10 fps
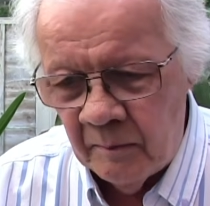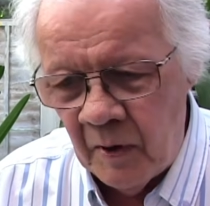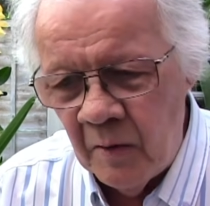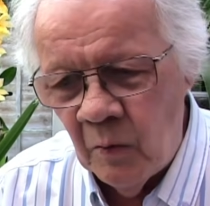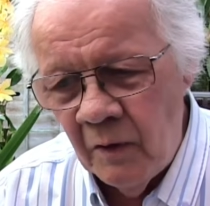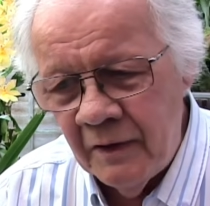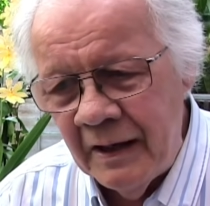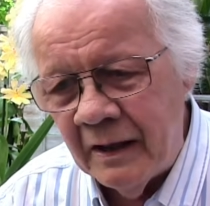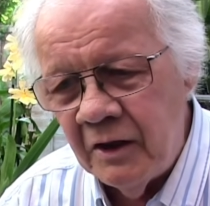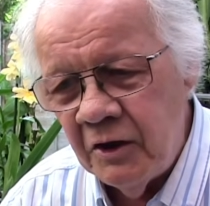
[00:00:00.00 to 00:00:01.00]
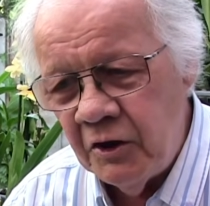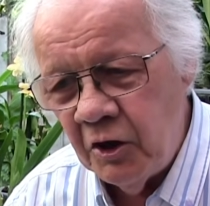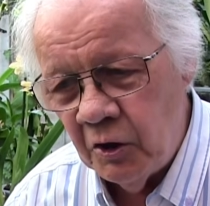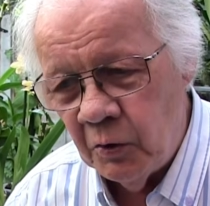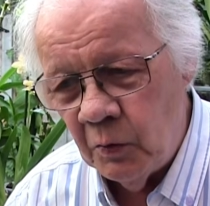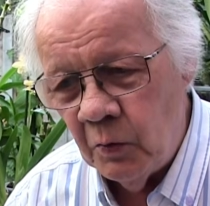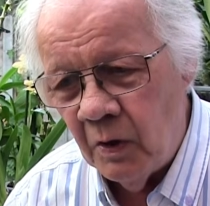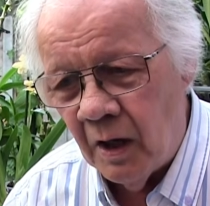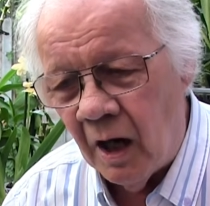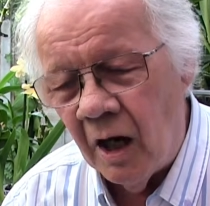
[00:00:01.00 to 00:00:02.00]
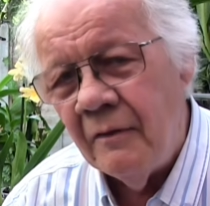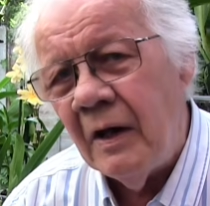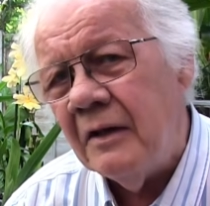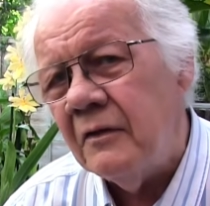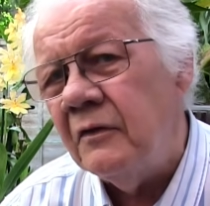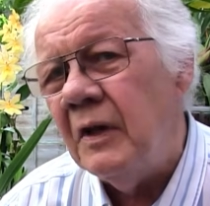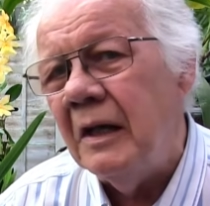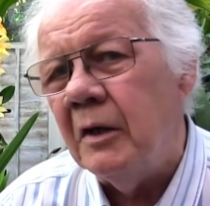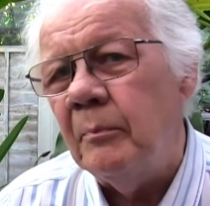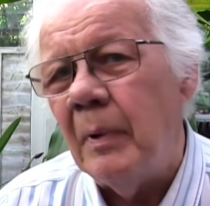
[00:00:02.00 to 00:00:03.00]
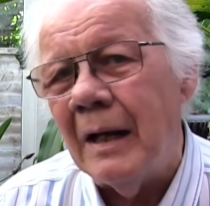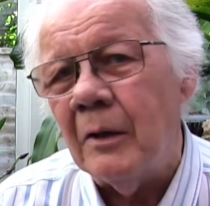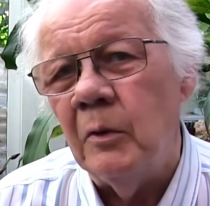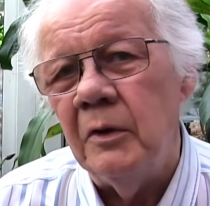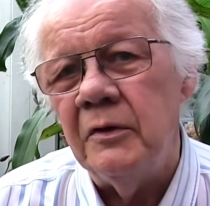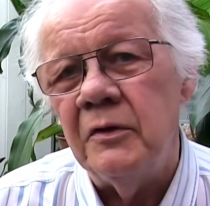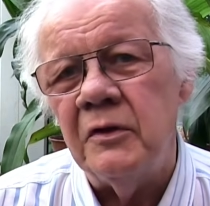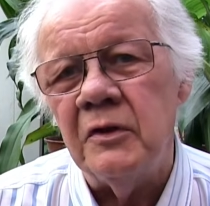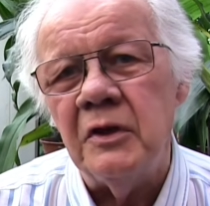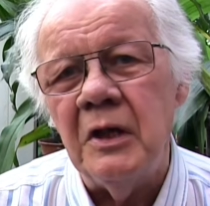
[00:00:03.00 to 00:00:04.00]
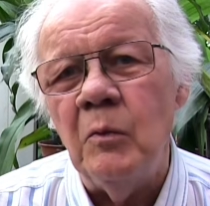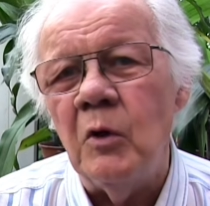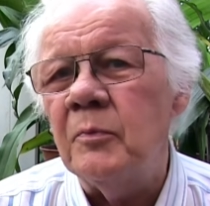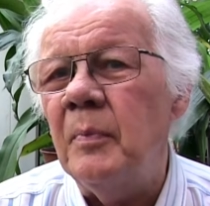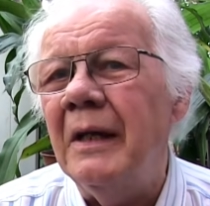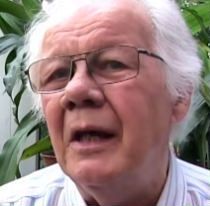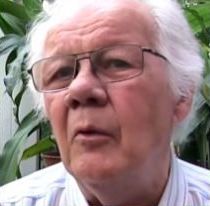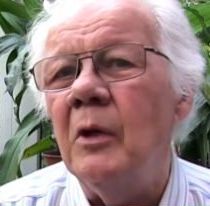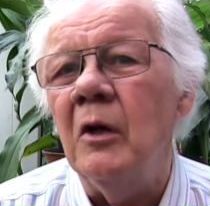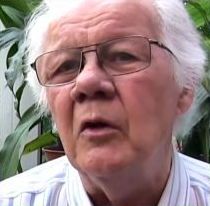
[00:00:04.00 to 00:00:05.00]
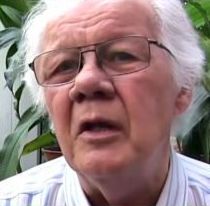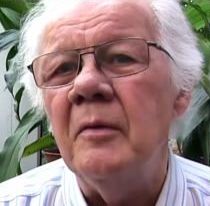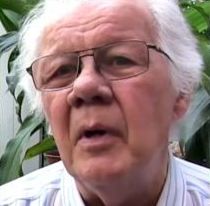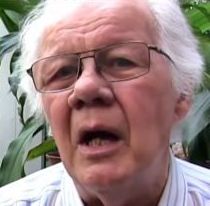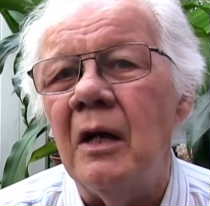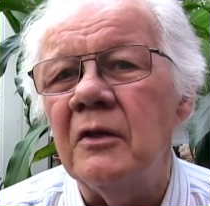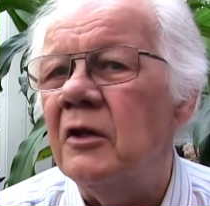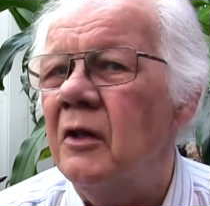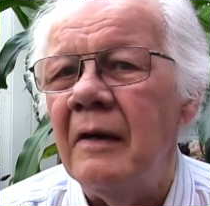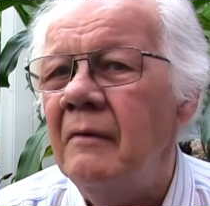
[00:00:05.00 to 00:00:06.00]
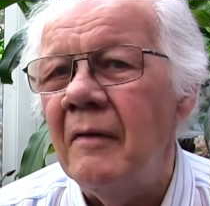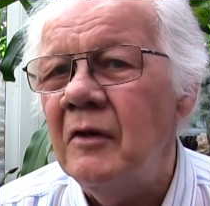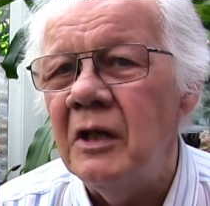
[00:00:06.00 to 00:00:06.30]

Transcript: by what they're going to do, I've had to think backwards to see what's been going on in the past that they've never